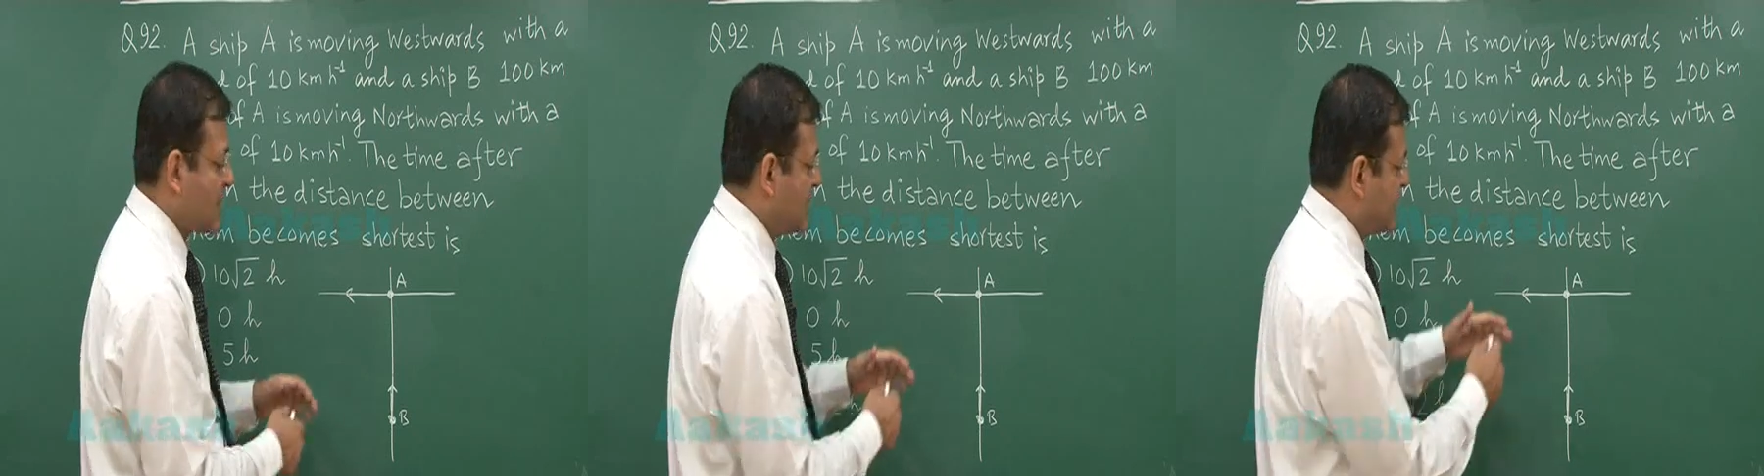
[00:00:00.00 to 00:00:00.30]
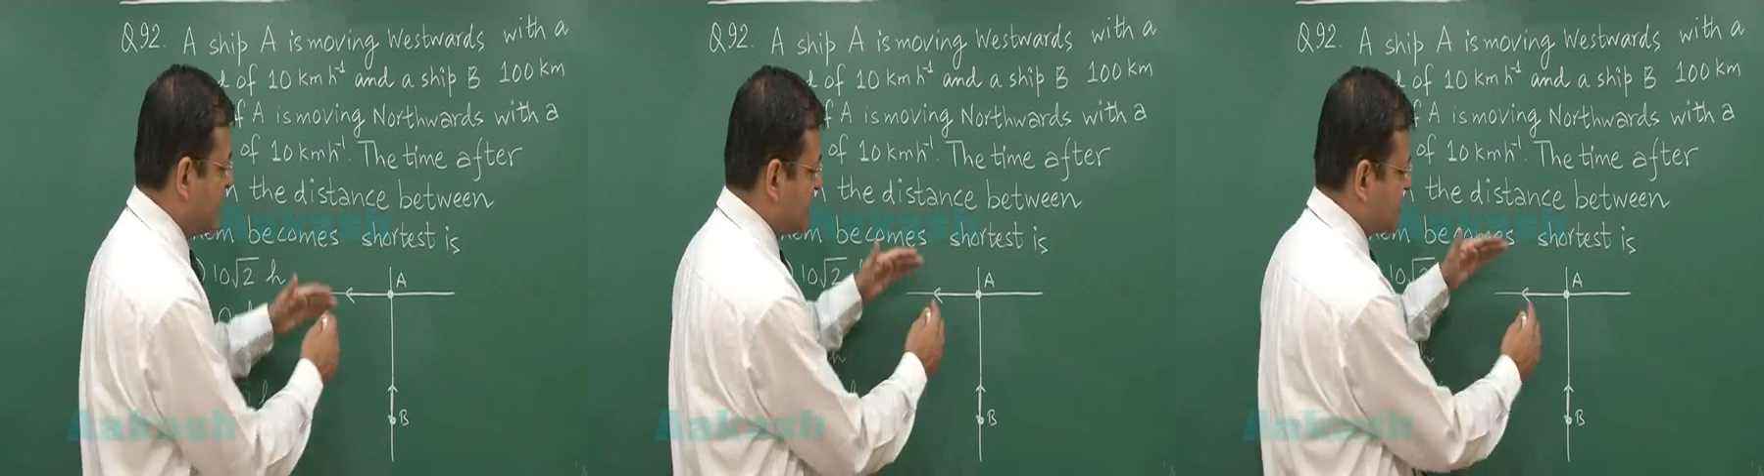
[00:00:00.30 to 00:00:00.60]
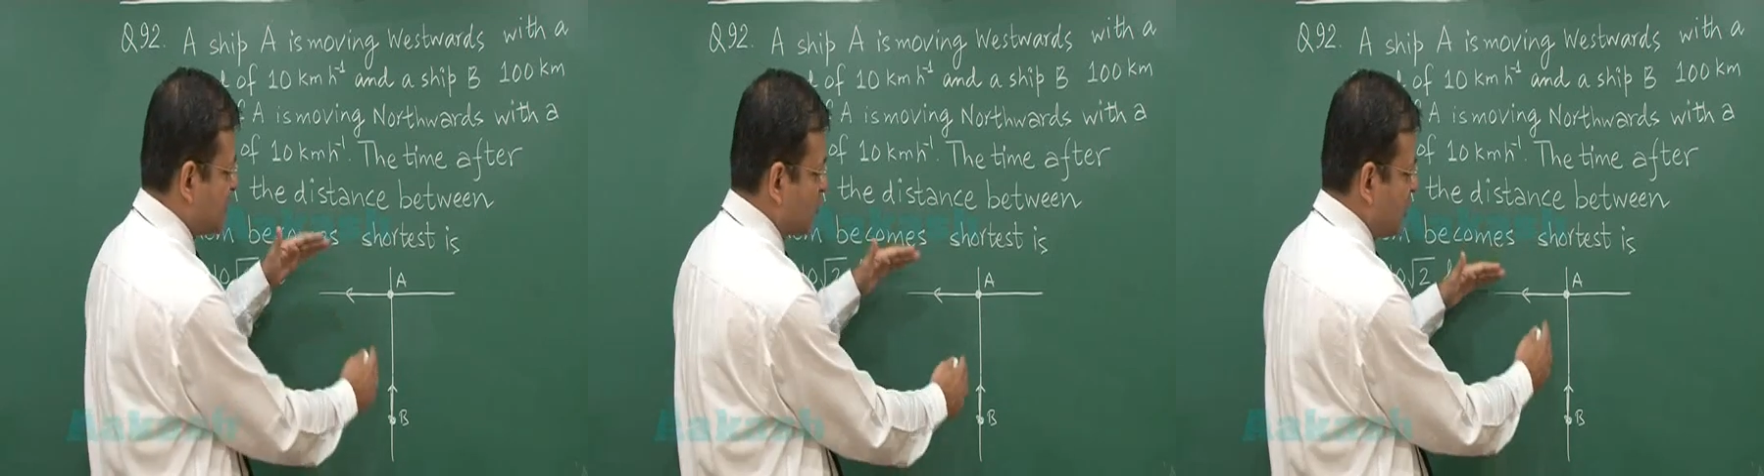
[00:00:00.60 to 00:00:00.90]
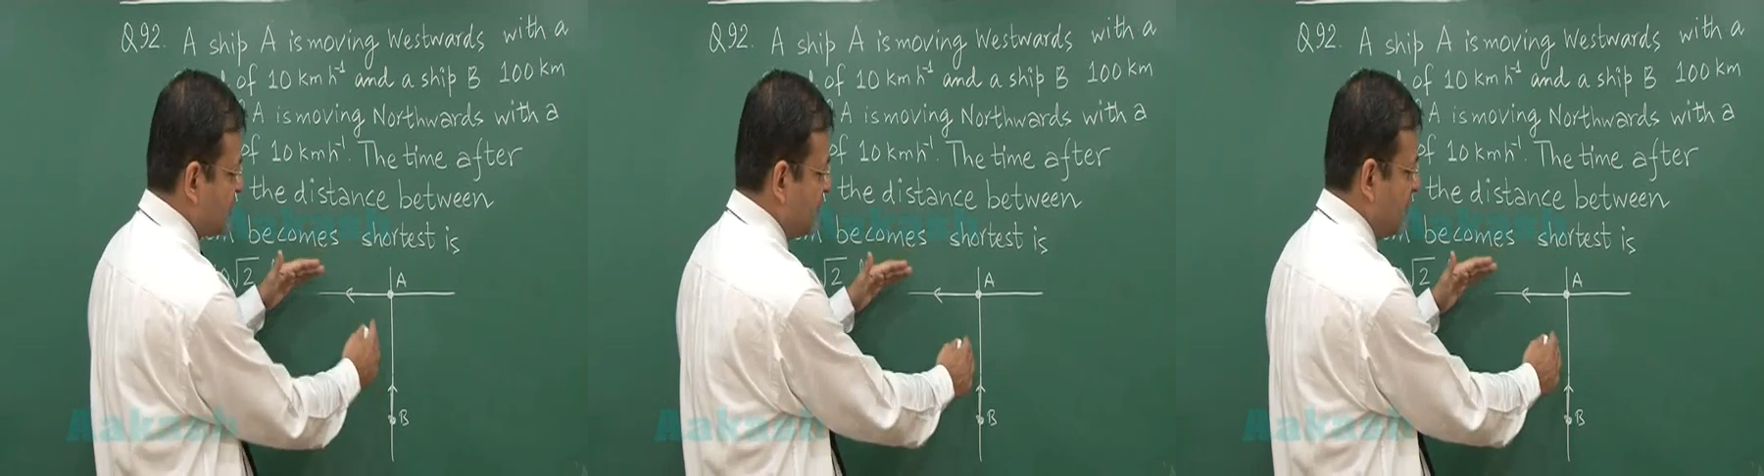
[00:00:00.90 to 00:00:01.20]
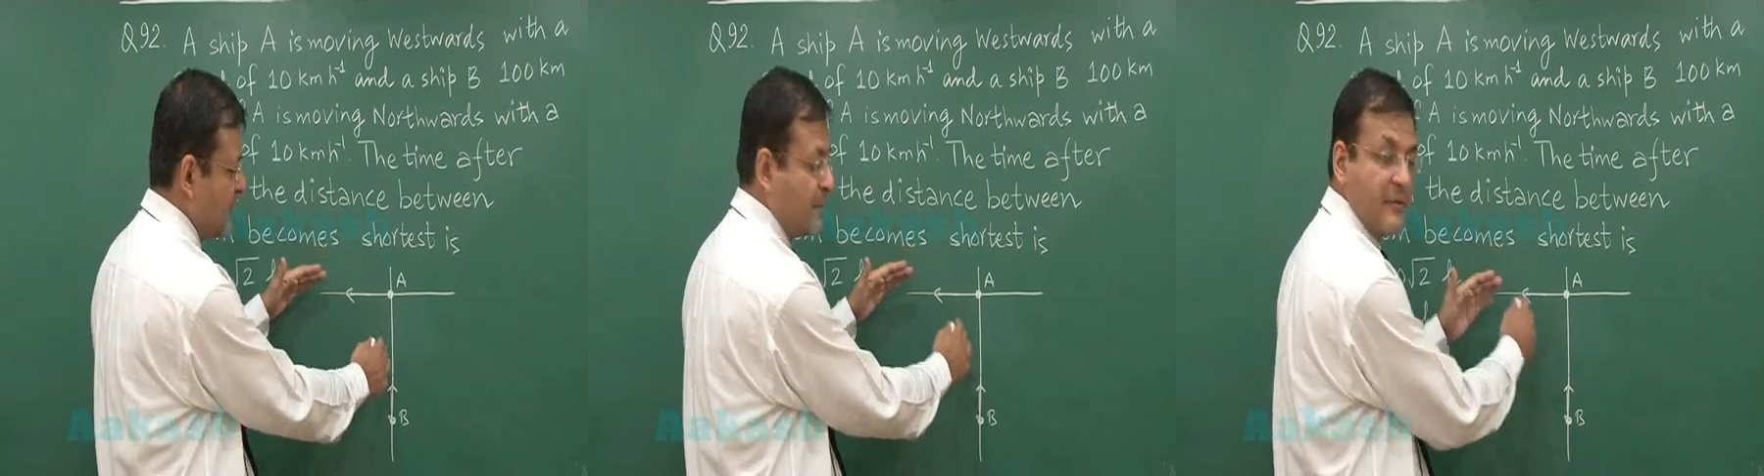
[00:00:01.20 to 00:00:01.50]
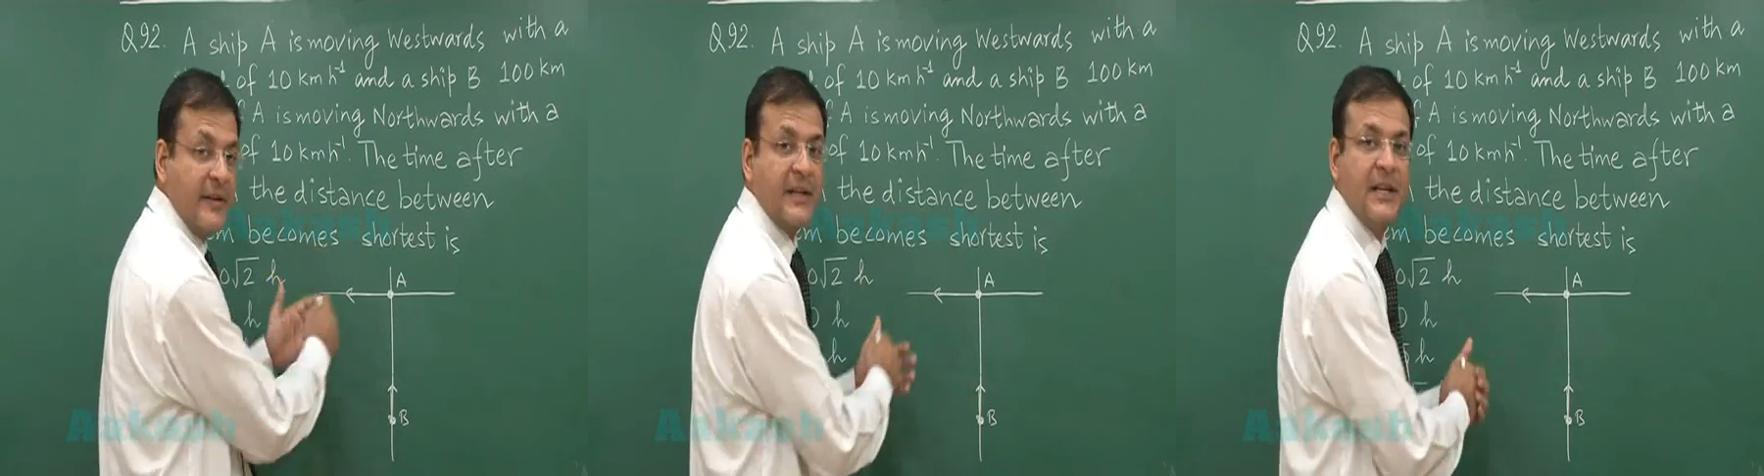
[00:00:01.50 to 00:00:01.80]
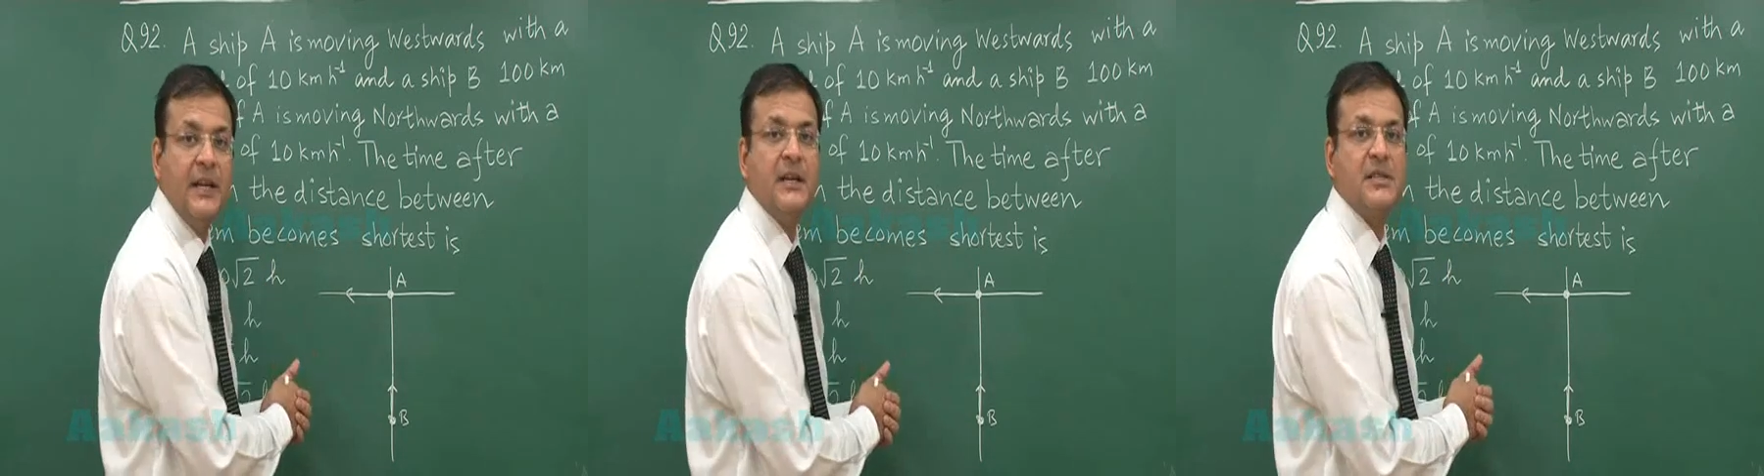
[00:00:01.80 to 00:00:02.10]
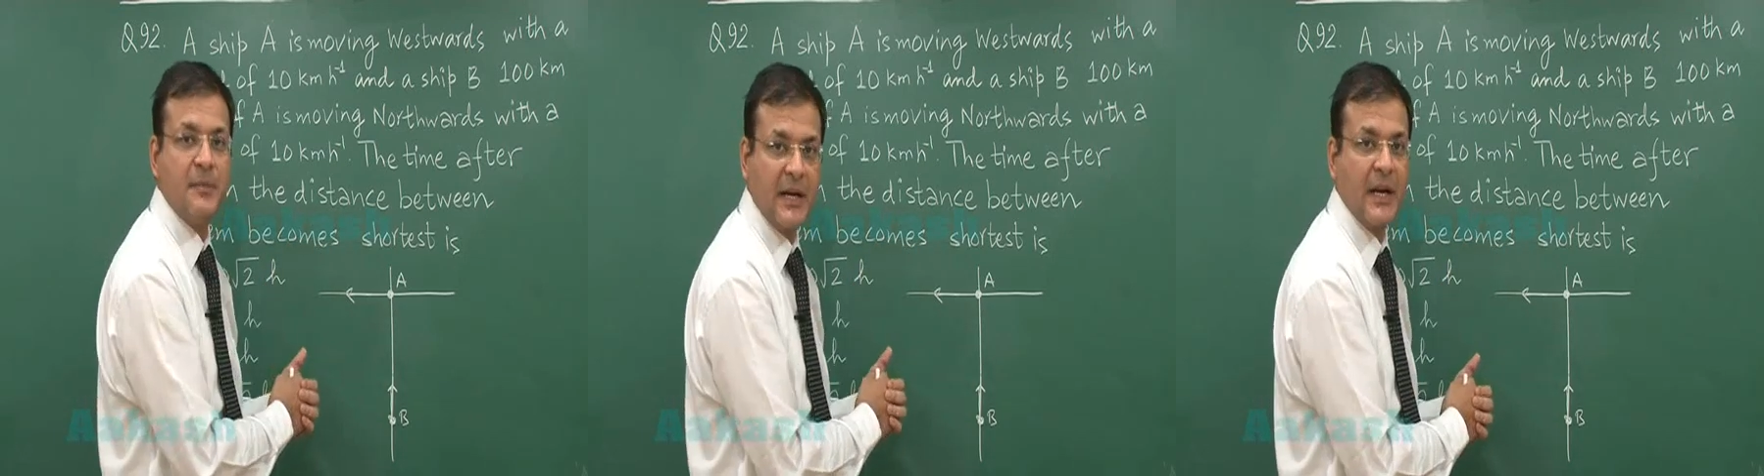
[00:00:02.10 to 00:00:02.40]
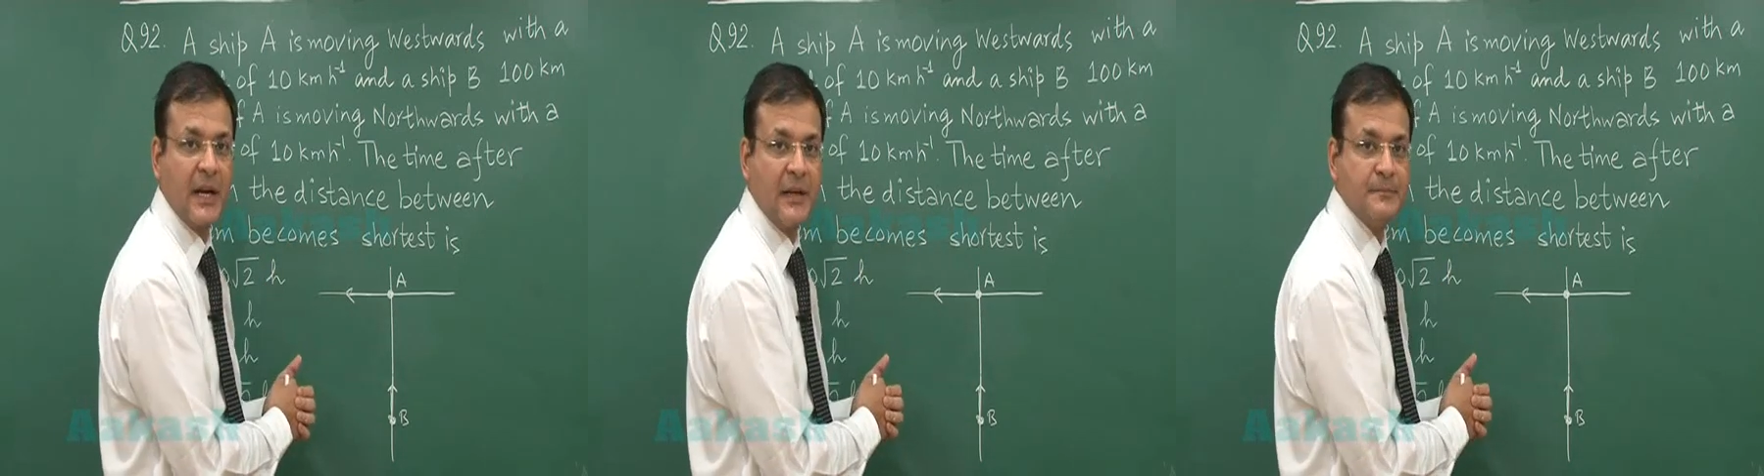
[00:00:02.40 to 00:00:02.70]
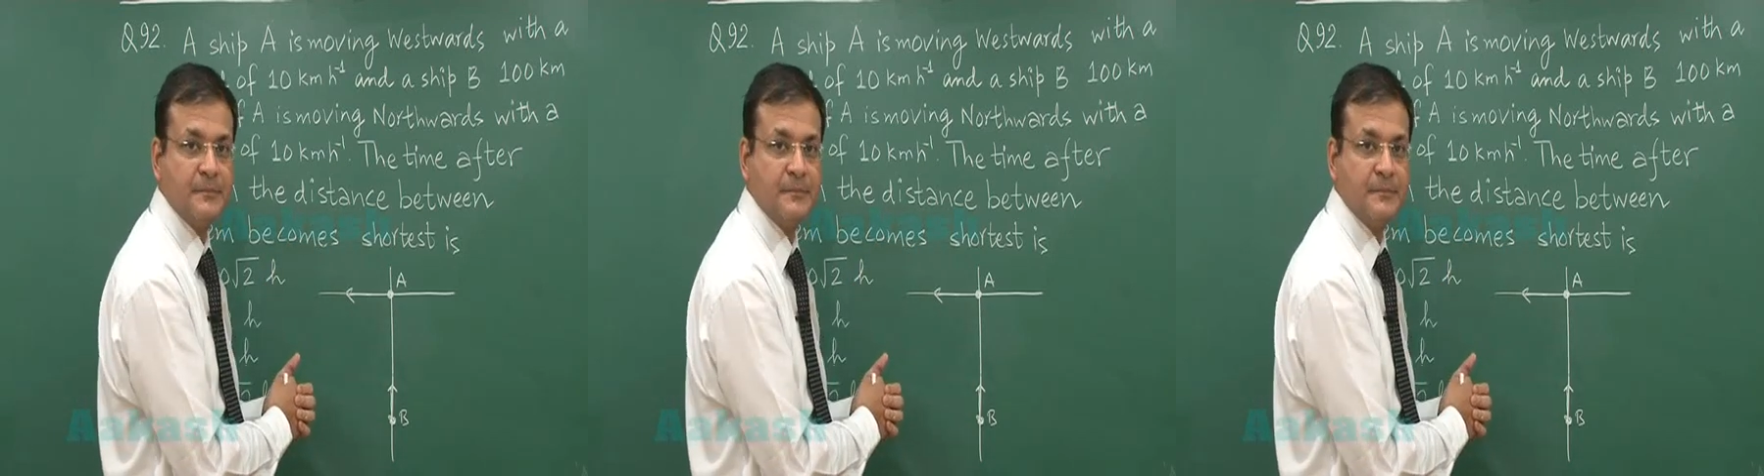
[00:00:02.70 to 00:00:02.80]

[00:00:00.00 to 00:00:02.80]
then the situation will be perfectly symmetrical.